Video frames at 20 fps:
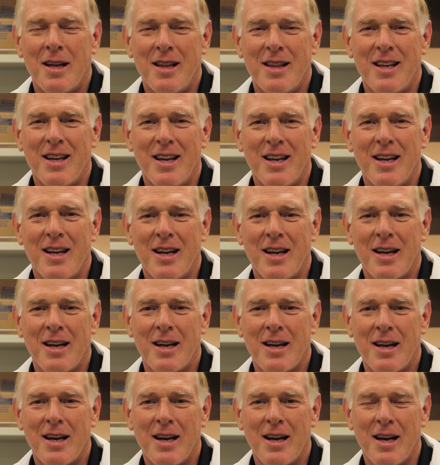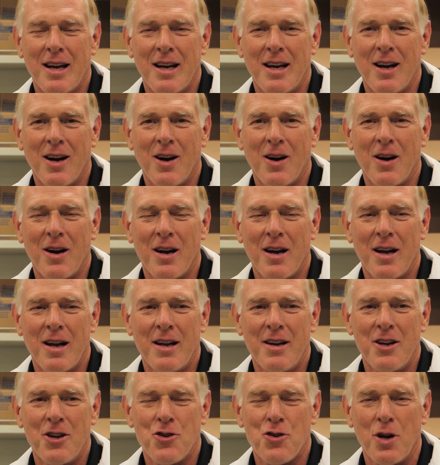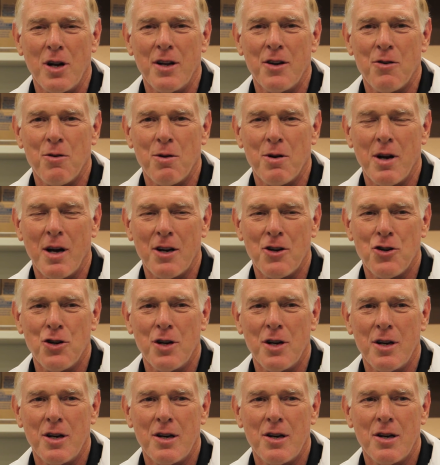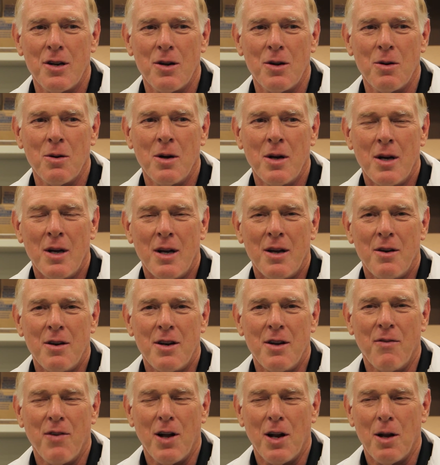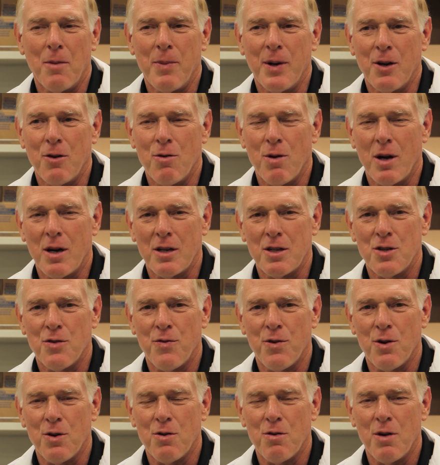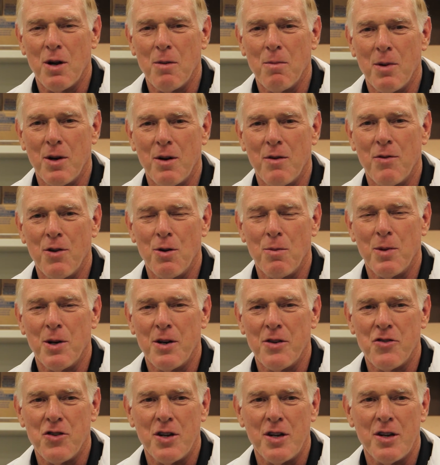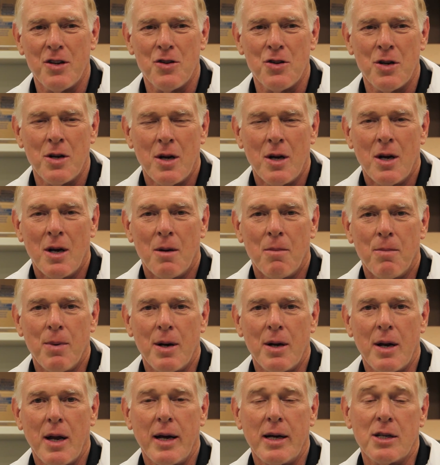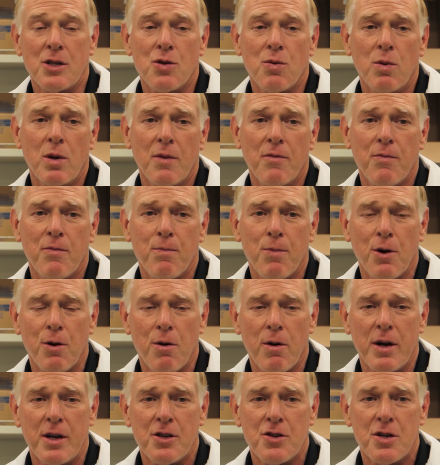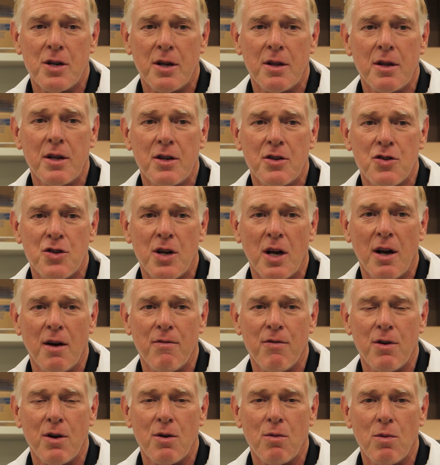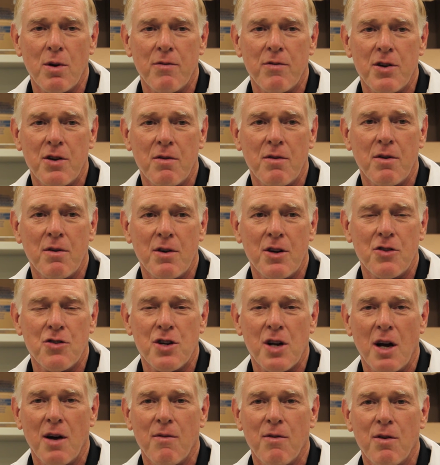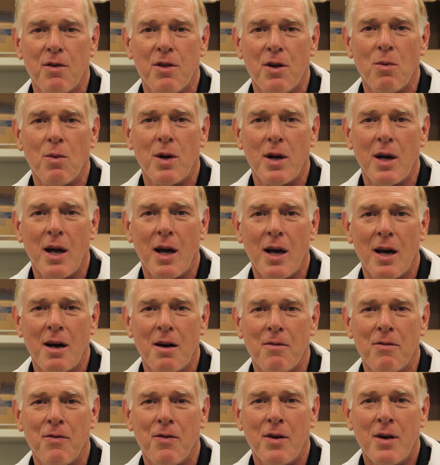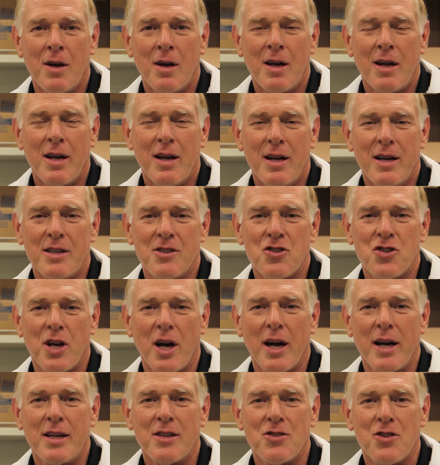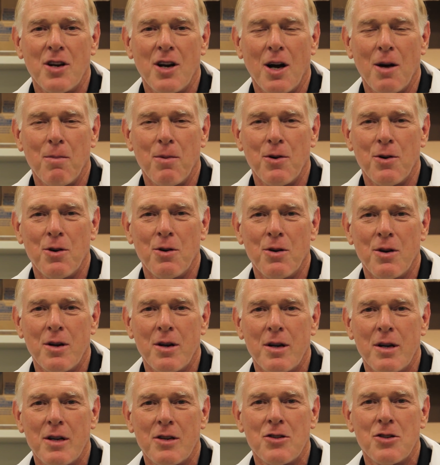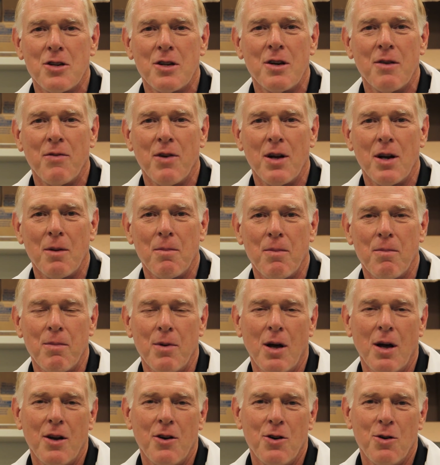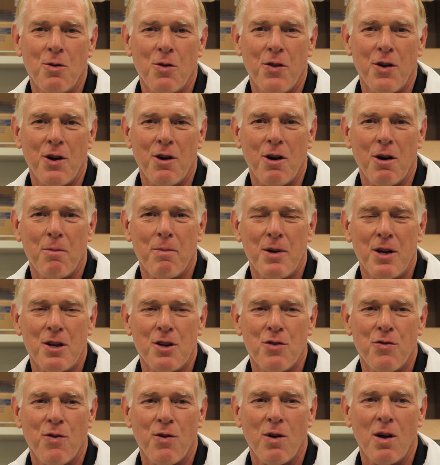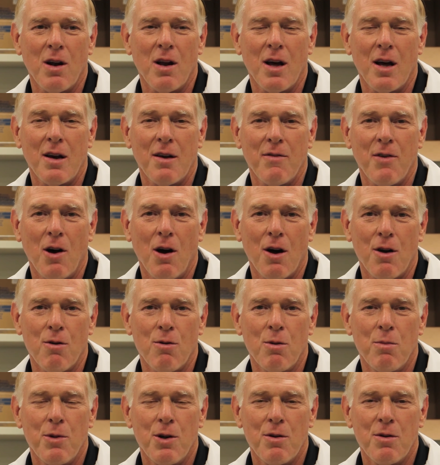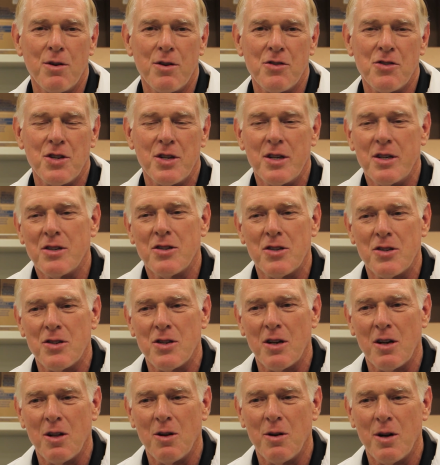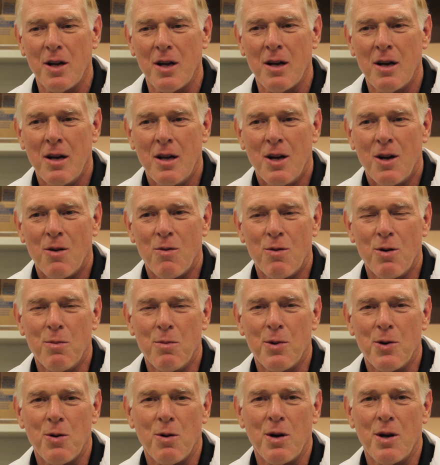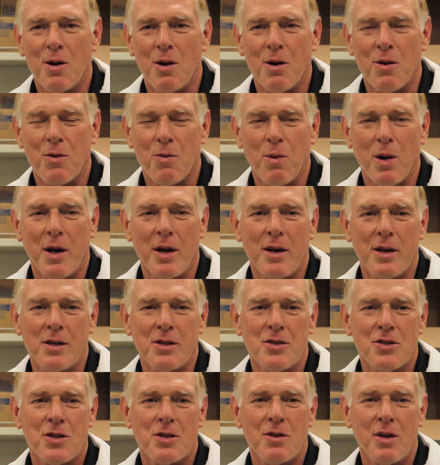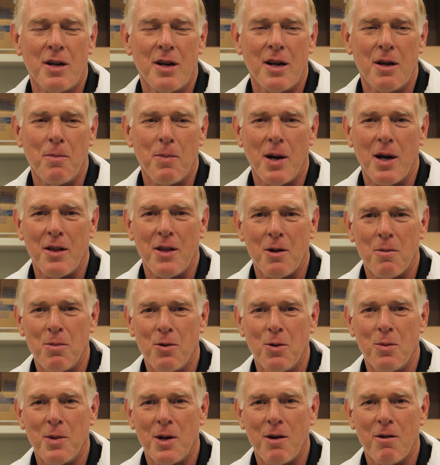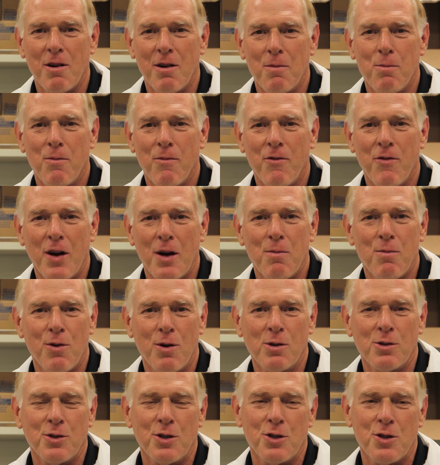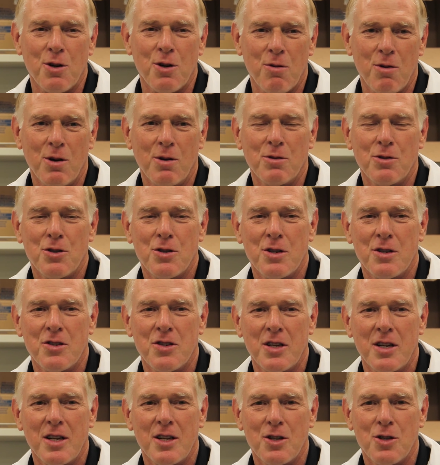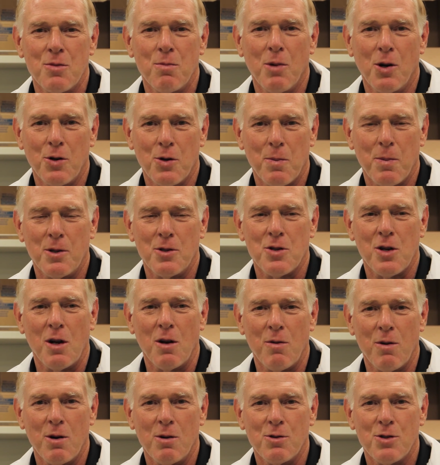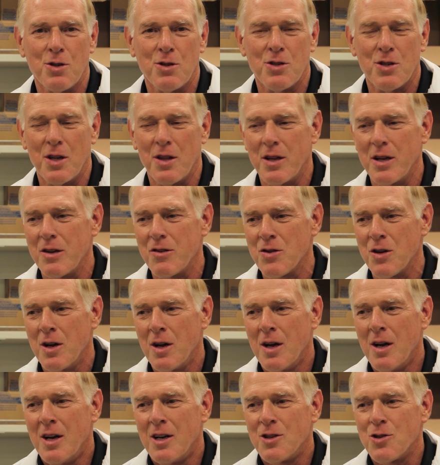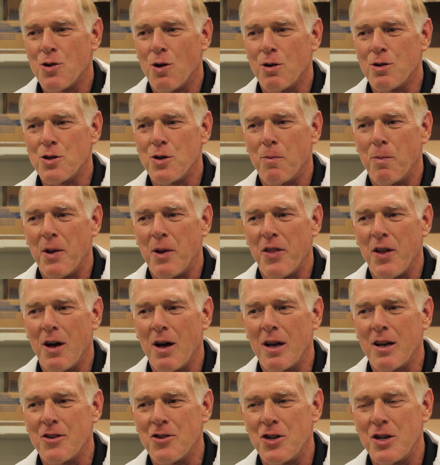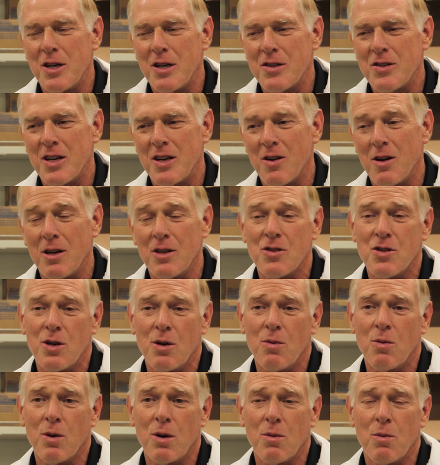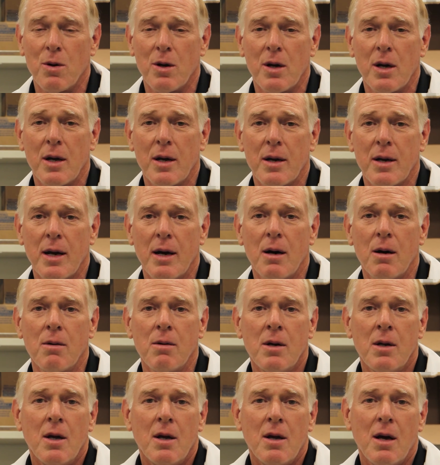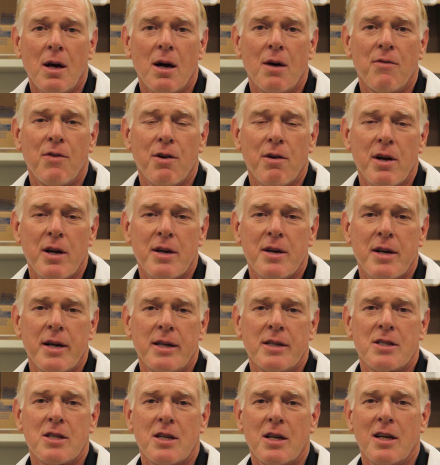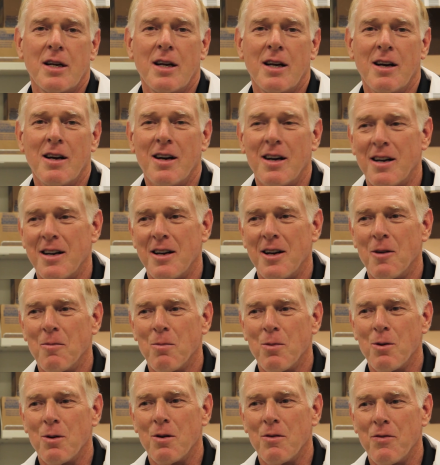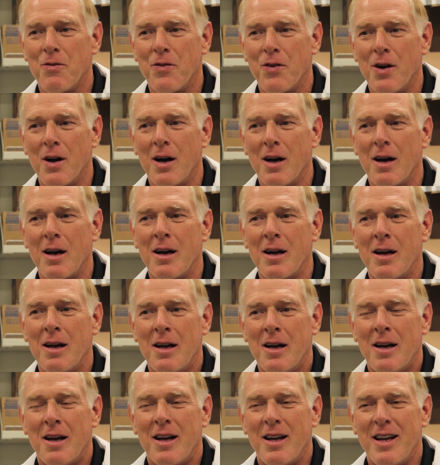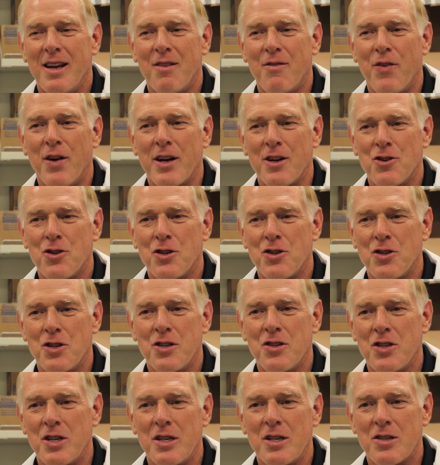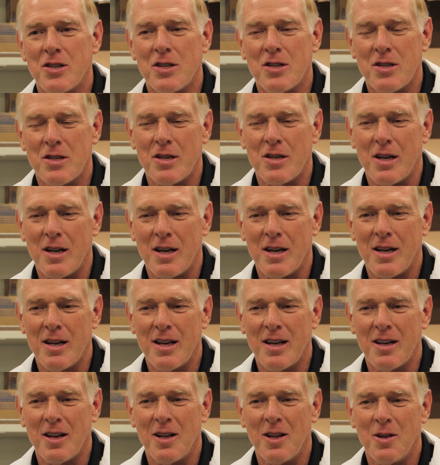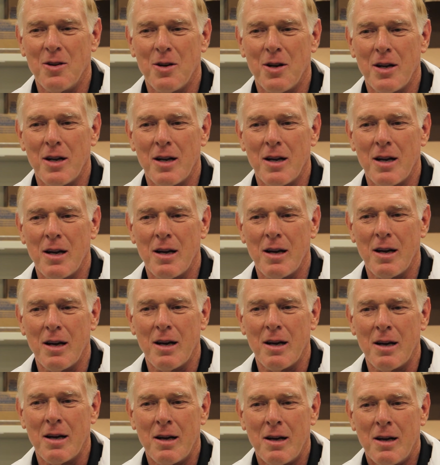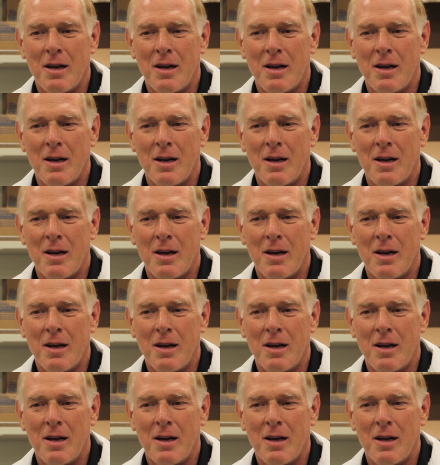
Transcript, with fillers: the, uh, our initial introduction into developing drugs for treatment of human disease. But as we've progressed in this effort, we've discovered that we have of insights and opportunities to develop uh, new therapies for a lot of autoimmune diseases, including rheumatoid arthritis, idiopathic pulmonary fibrosis, Crohn's disease, multiple sclerosis, and these sorts of pathologies. And also, we're working now uh, very intensely on a number of uh, infectious diseases, uh, including uh,